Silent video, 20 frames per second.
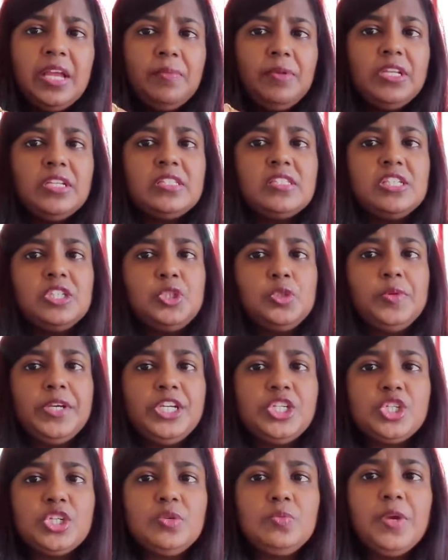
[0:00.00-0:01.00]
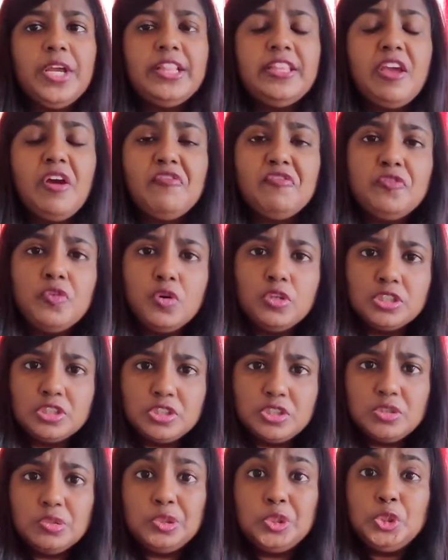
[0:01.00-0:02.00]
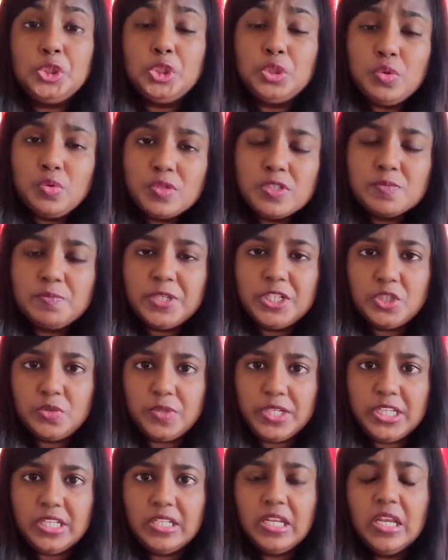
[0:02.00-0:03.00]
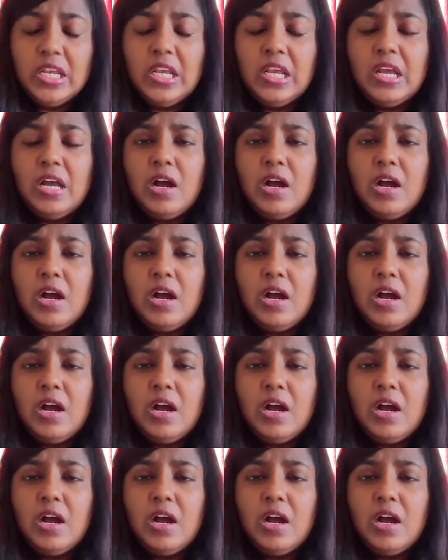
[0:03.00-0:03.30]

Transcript: them in a situation where they are forced to choose between